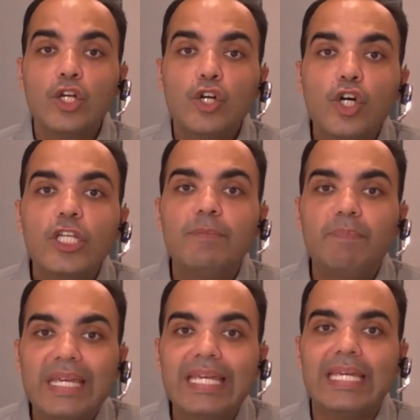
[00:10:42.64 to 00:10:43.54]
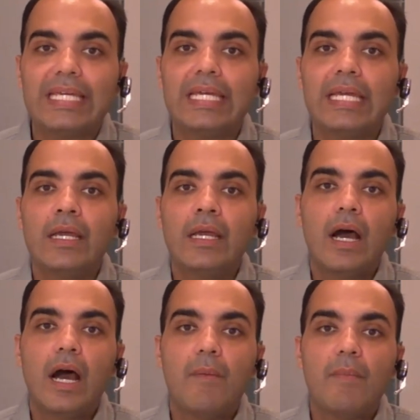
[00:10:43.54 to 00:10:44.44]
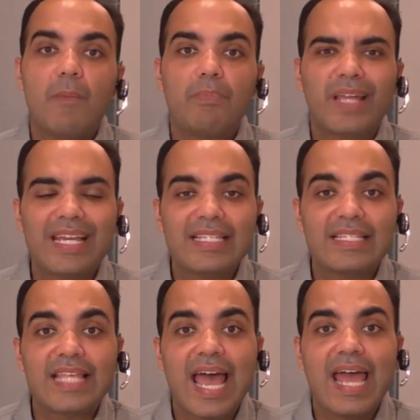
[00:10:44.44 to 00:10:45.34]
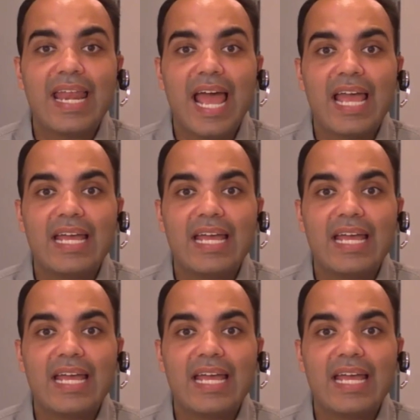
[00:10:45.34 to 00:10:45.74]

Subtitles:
could be a place that